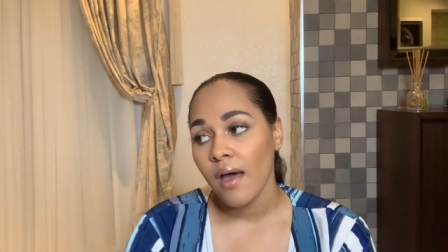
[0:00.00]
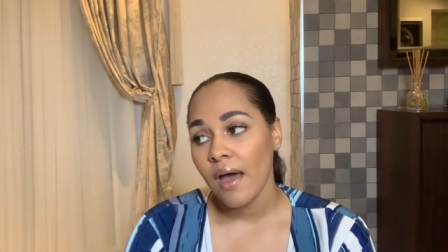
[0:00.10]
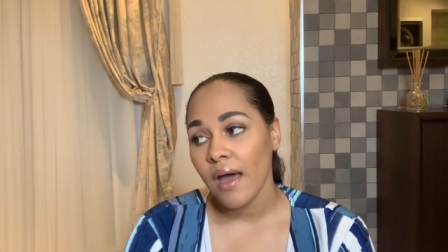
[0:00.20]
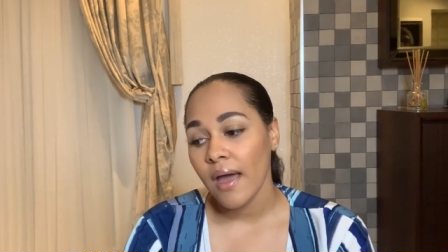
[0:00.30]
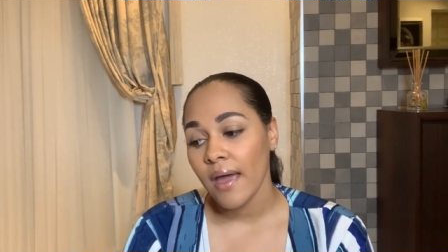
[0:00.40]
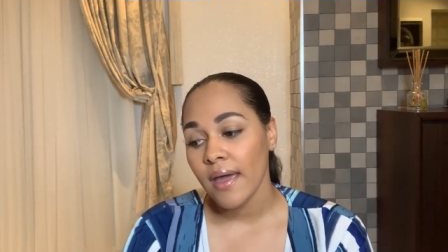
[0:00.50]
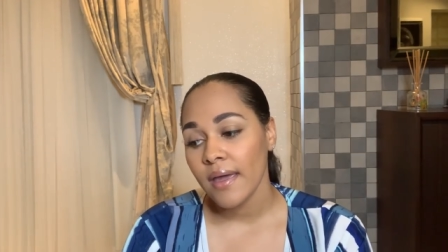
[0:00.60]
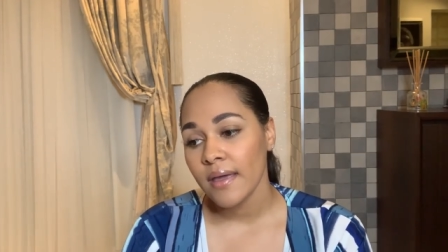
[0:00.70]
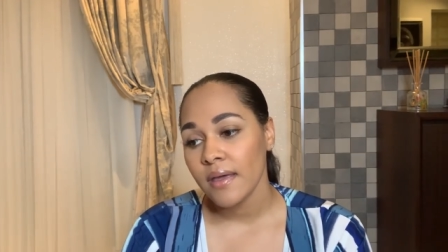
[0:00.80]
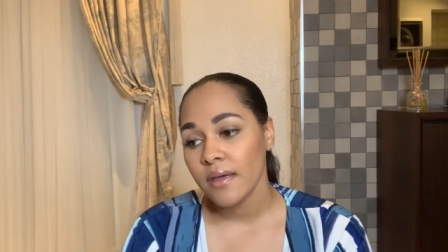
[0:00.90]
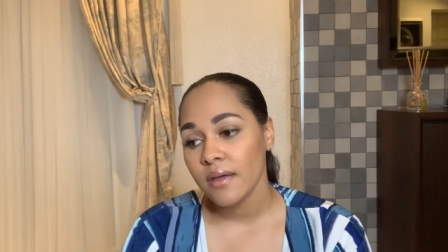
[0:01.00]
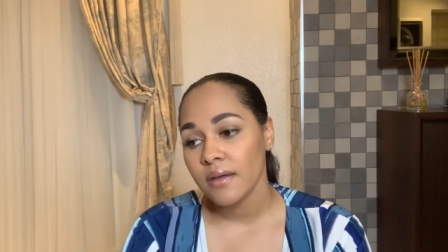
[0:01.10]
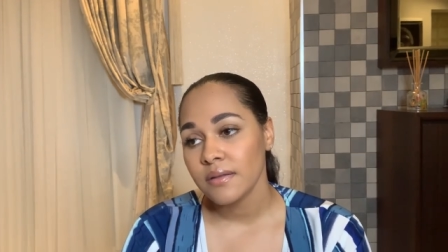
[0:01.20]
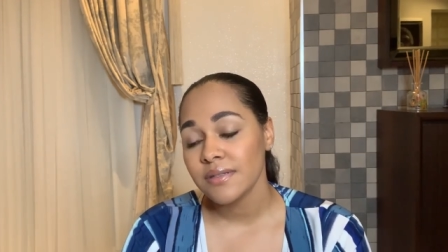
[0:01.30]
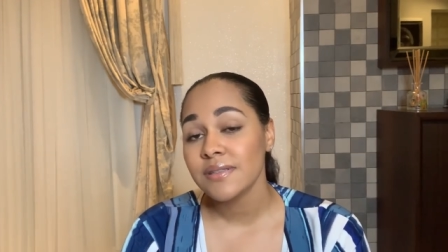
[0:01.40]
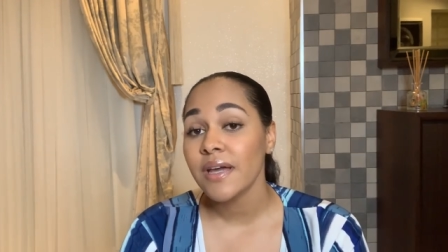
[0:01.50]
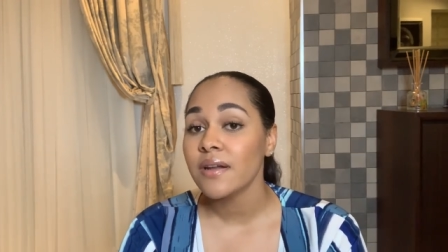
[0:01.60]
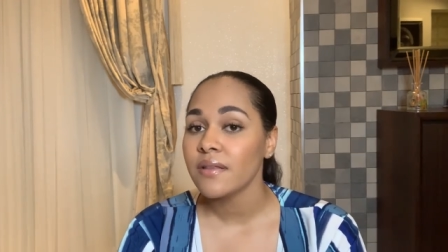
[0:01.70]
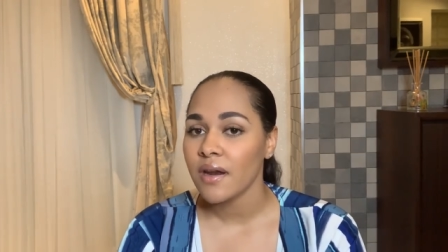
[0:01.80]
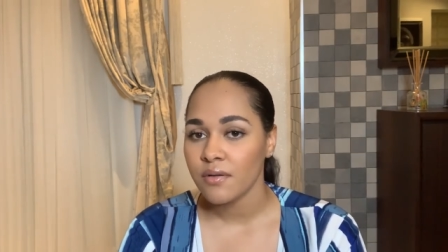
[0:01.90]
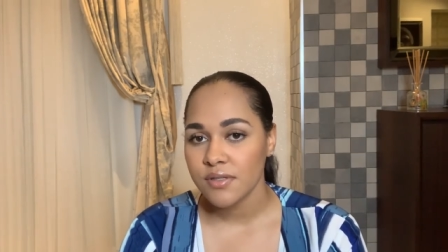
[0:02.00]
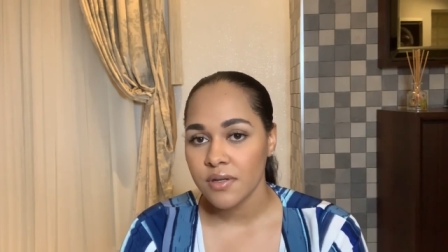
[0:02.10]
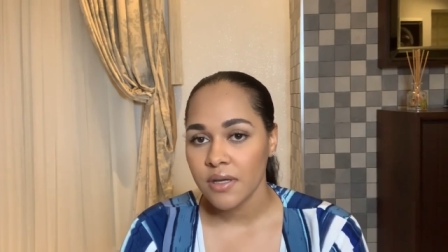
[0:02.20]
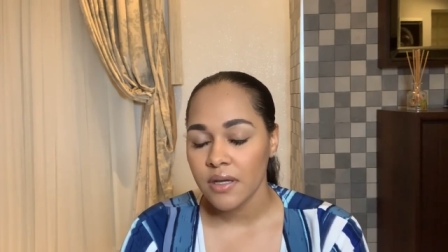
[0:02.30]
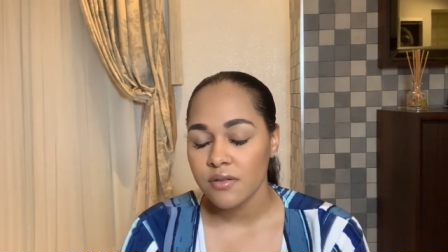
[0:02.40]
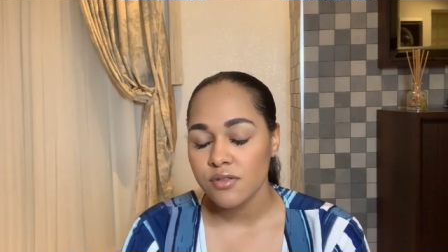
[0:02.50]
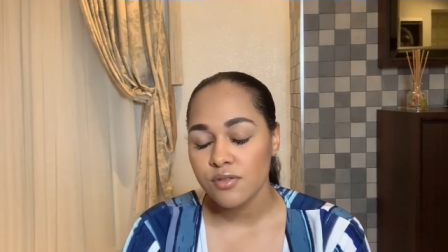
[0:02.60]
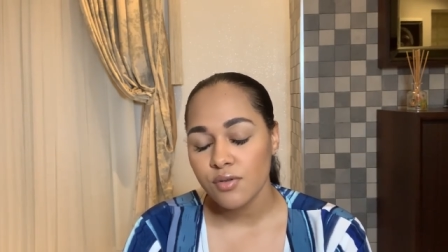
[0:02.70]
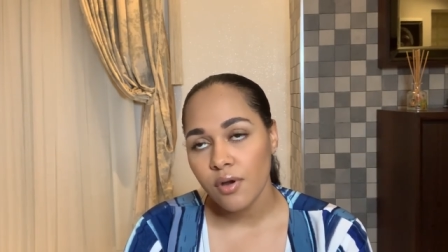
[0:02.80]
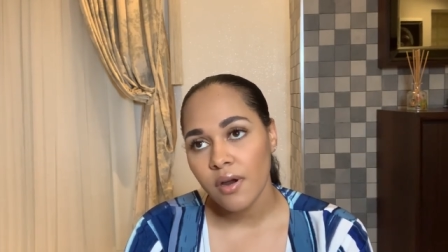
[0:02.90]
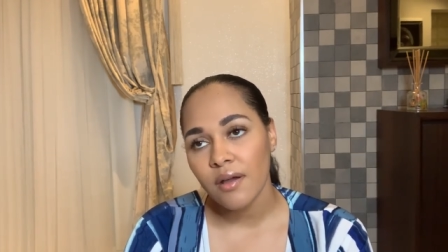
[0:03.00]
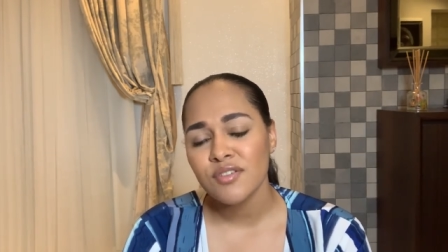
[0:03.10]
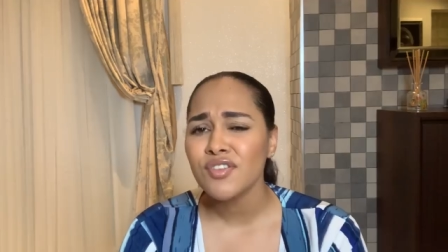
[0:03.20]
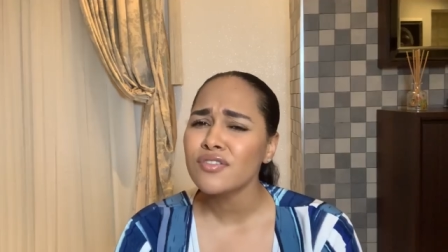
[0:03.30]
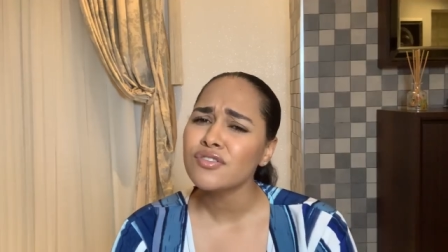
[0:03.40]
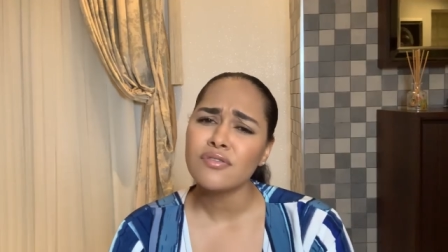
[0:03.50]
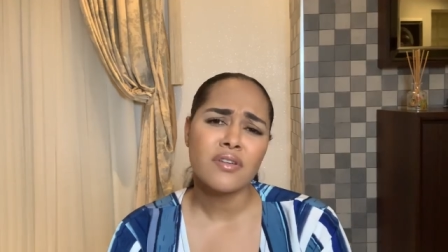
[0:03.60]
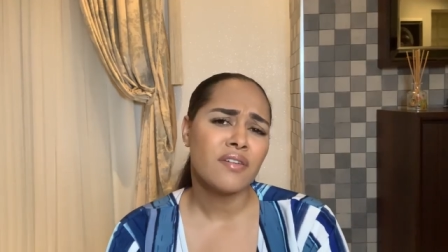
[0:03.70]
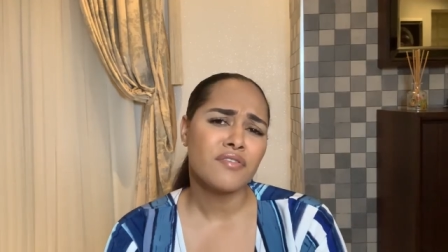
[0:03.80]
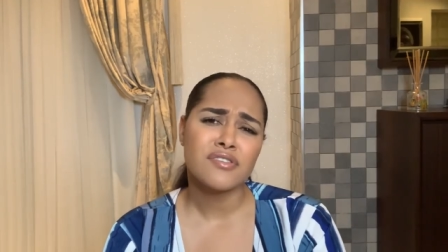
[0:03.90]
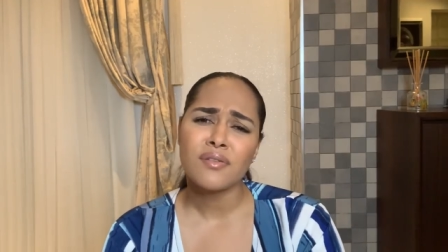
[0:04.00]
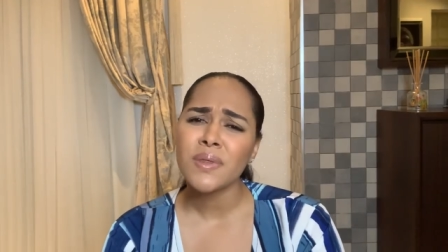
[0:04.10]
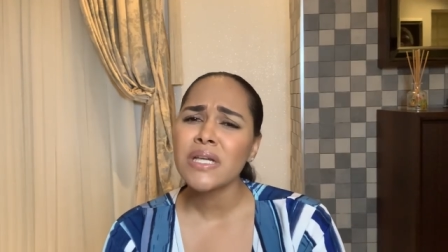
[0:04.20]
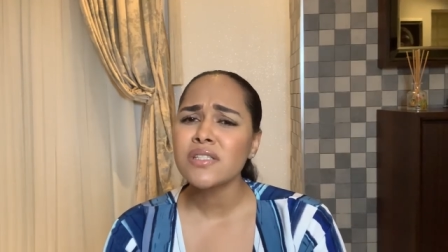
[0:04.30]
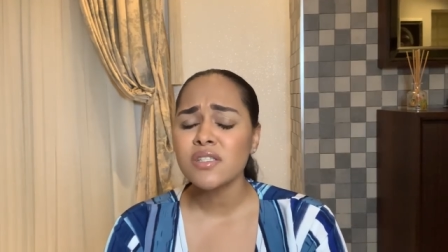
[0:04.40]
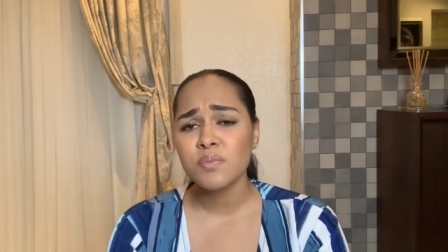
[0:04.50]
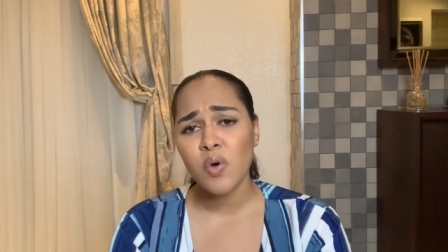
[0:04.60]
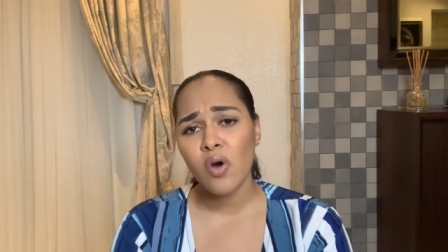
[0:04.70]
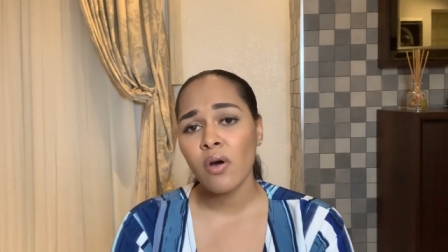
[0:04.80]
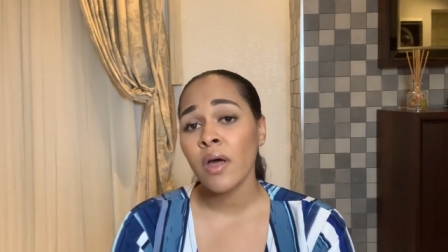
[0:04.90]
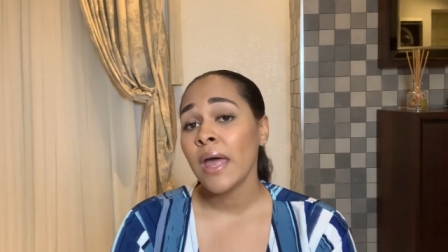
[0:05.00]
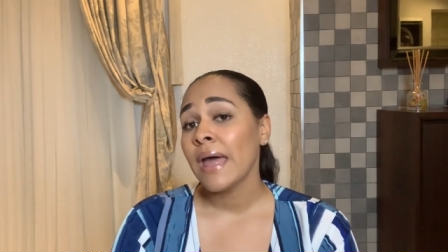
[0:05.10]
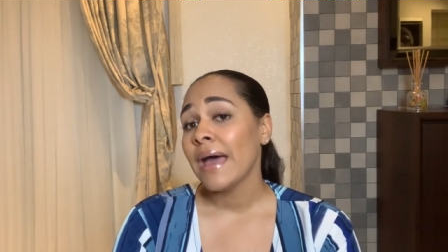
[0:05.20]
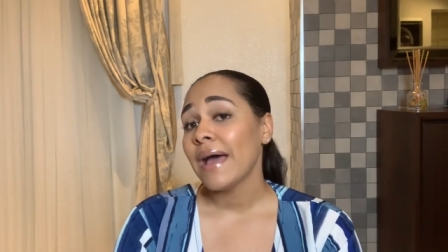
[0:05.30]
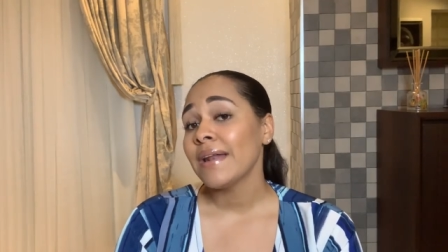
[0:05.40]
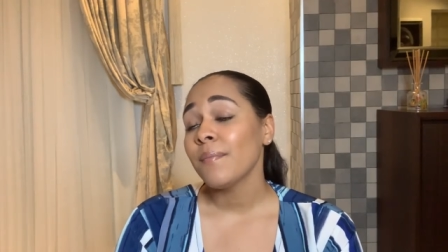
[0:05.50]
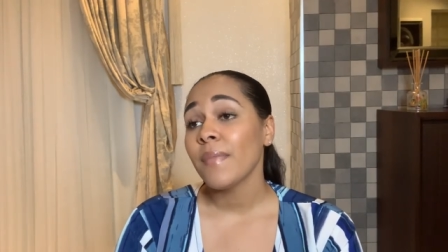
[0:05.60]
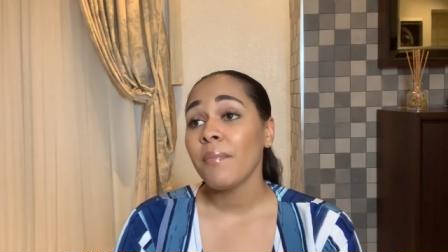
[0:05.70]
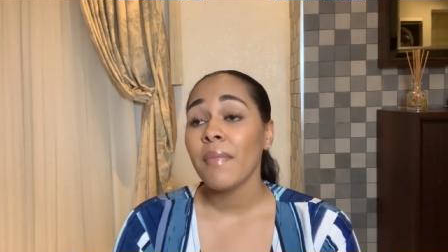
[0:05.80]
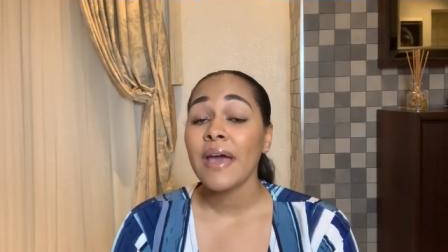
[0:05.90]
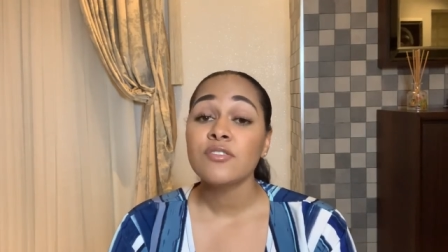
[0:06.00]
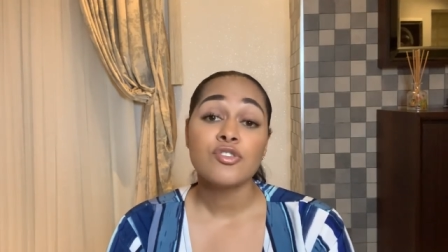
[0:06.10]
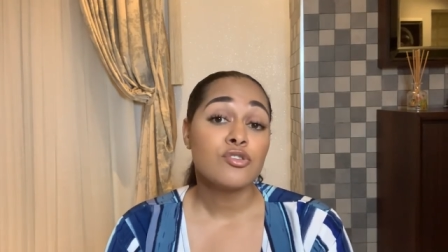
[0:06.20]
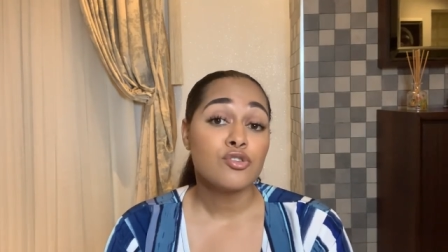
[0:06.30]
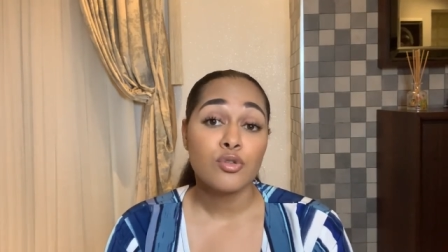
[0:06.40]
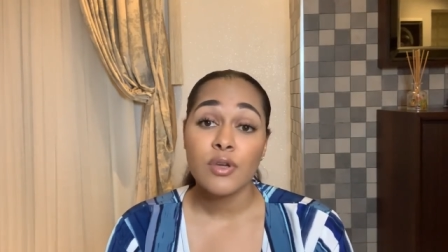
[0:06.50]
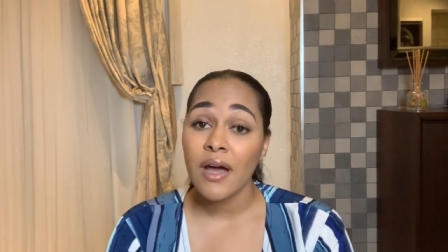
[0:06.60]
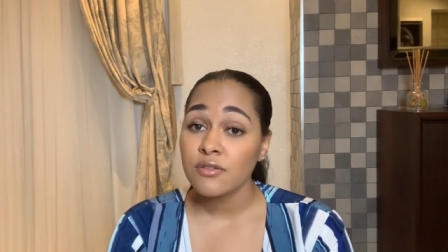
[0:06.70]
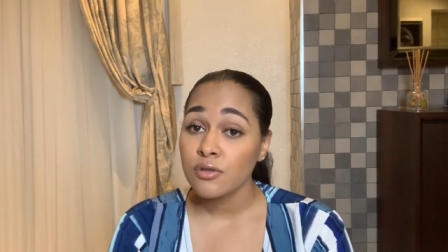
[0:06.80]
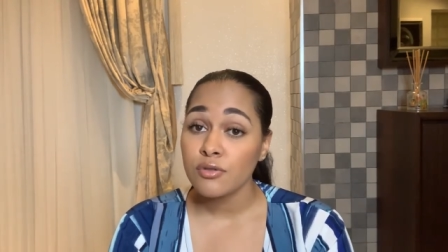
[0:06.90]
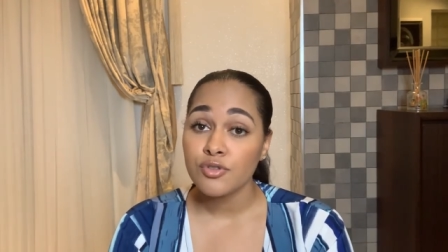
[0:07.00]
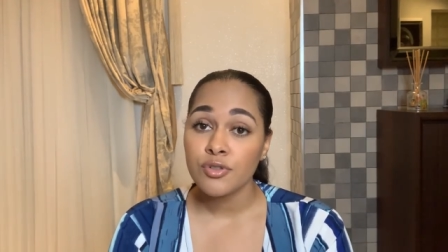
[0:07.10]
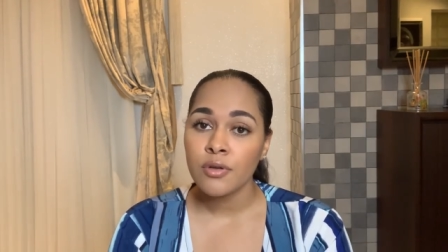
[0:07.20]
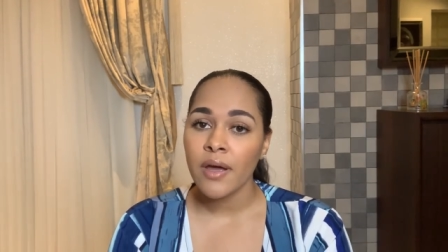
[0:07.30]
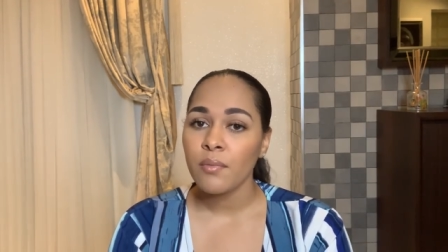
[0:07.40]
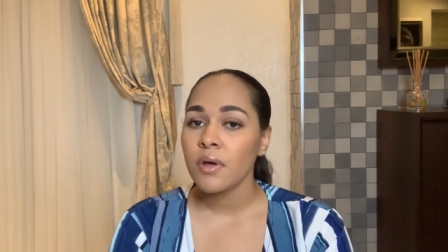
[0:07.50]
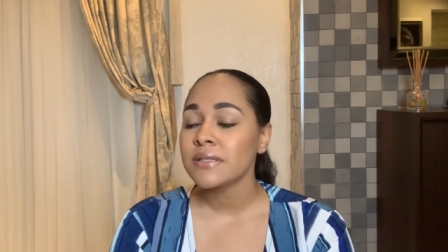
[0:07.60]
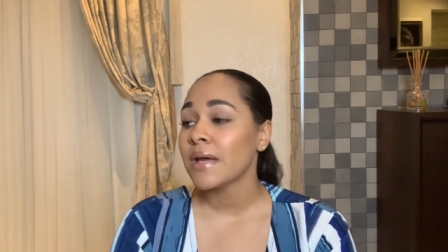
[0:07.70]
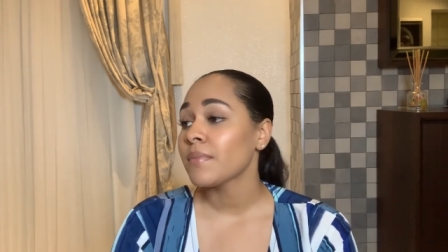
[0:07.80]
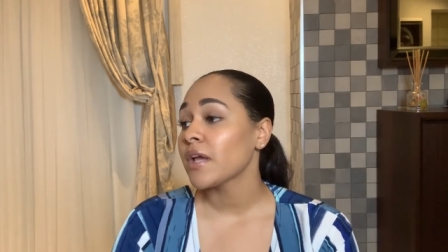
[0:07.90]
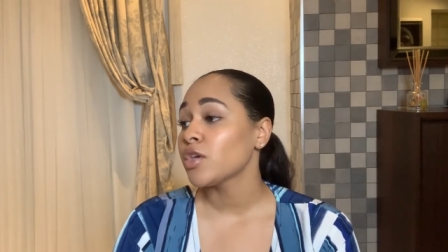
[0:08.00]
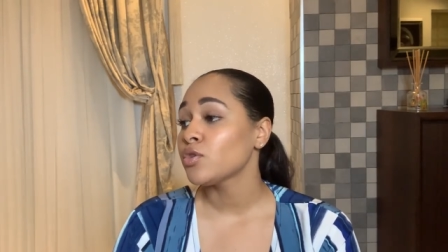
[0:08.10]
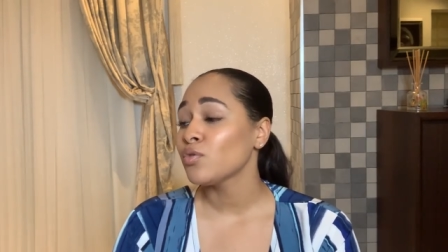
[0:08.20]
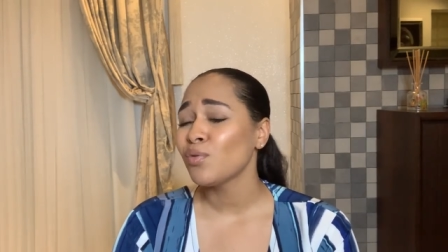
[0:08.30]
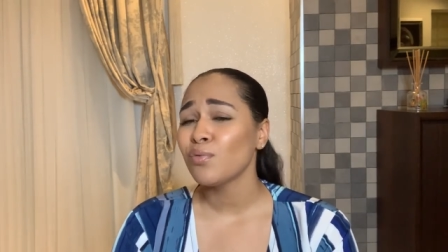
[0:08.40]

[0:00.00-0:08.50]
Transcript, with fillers: i decided that i was going to get a store i was just looking for something small and in my mind just to show you how delusional i was i'm like you know